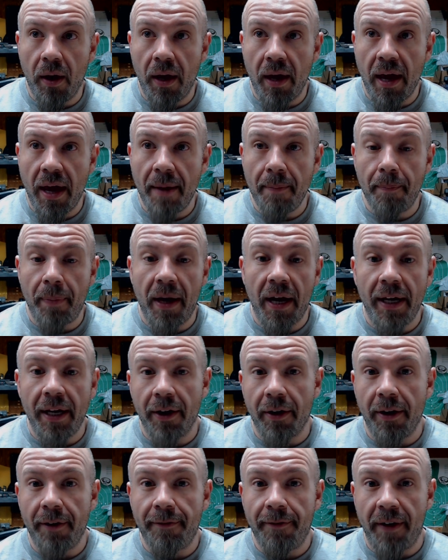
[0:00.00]
a
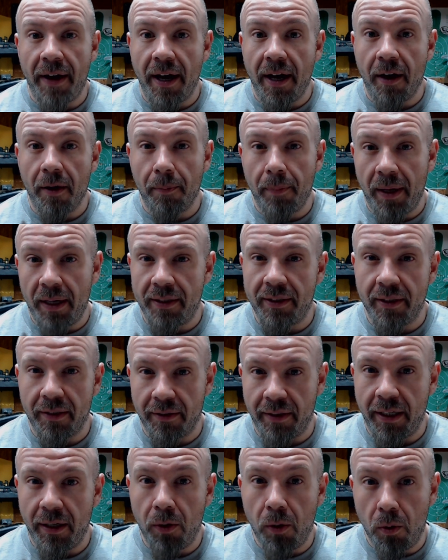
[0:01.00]
binary fire,
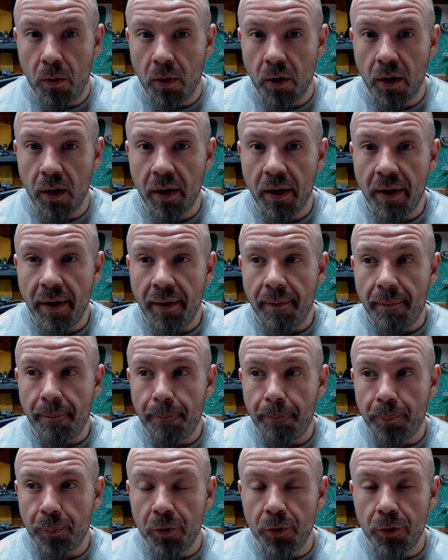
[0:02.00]
basically. Or
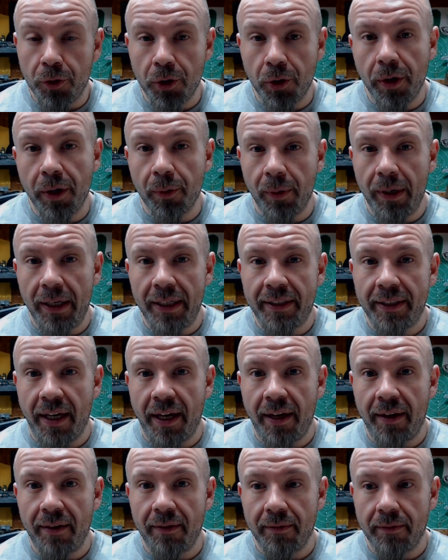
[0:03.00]
during
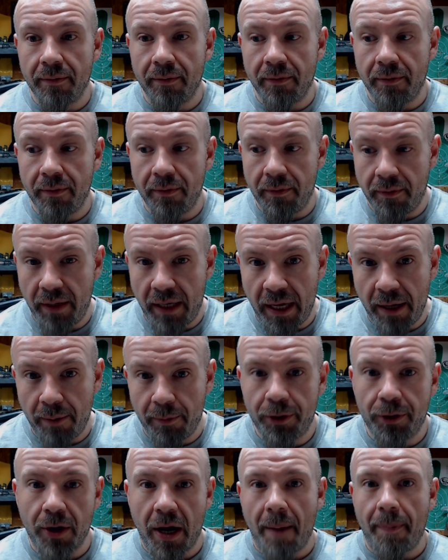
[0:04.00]
reset, it
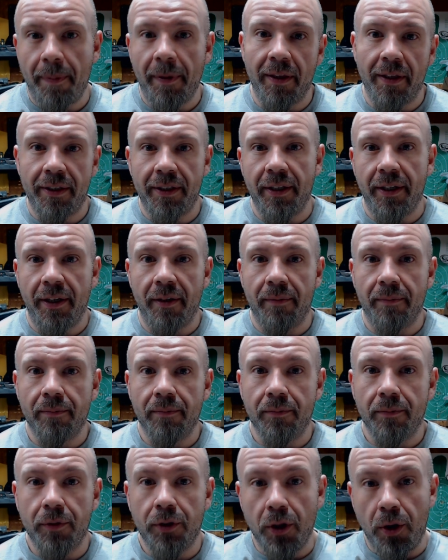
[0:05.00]
was dropping the sear.
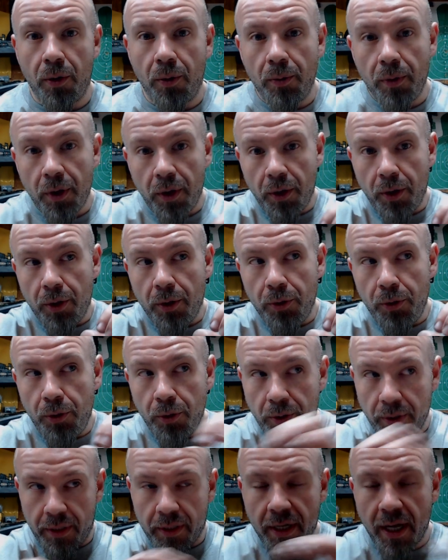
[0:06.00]
So you
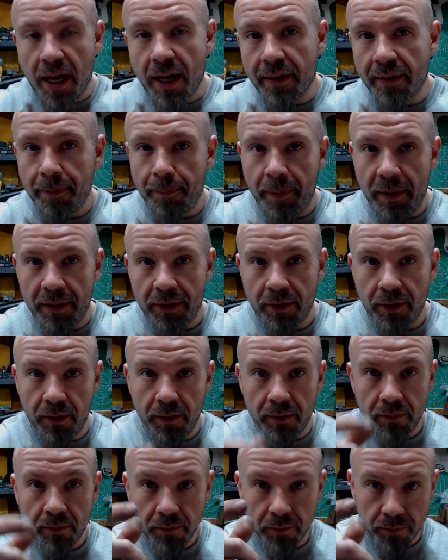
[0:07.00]
could cock the
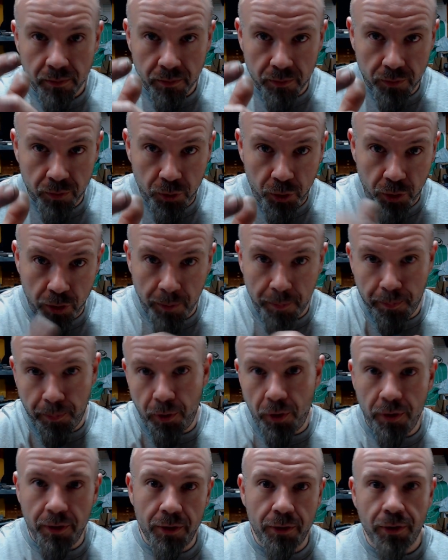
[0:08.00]
pistol, you could
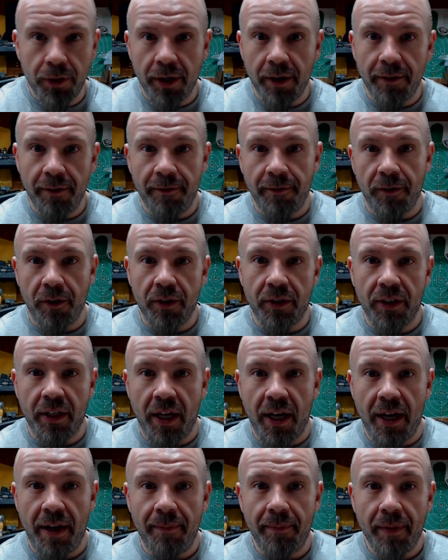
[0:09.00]
pull the trigger the first
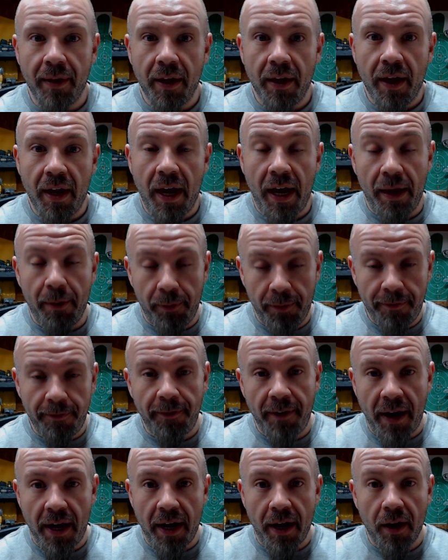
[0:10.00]
time, it would
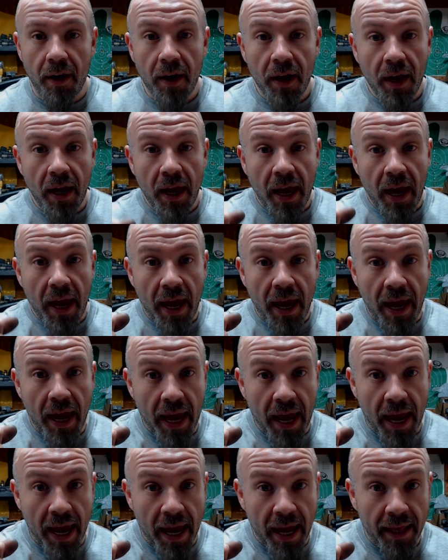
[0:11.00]
fire,
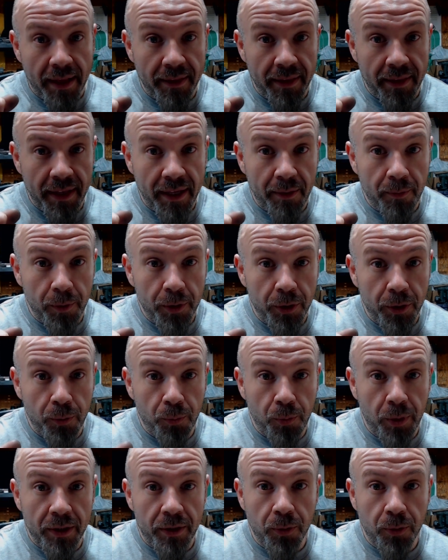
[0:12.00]
and then when you
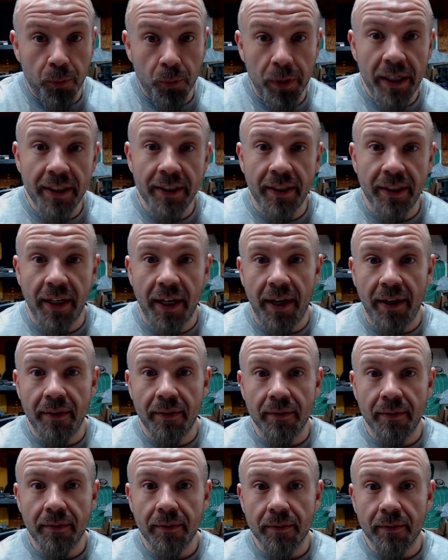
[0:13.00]
went to reset,
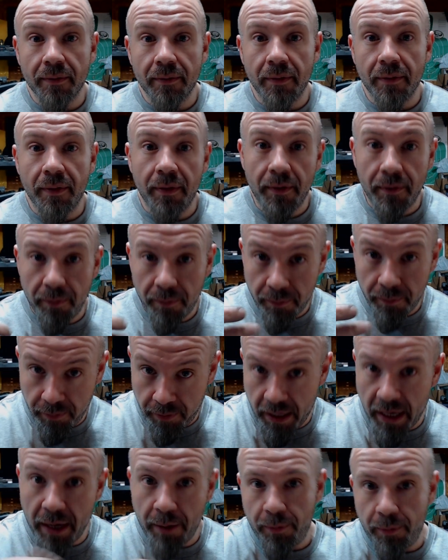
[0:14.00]

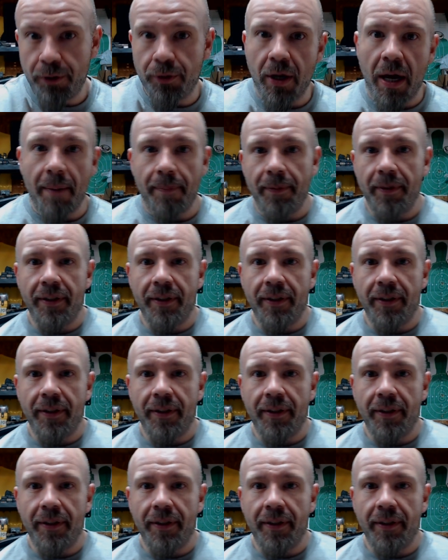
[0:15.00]
it would drop the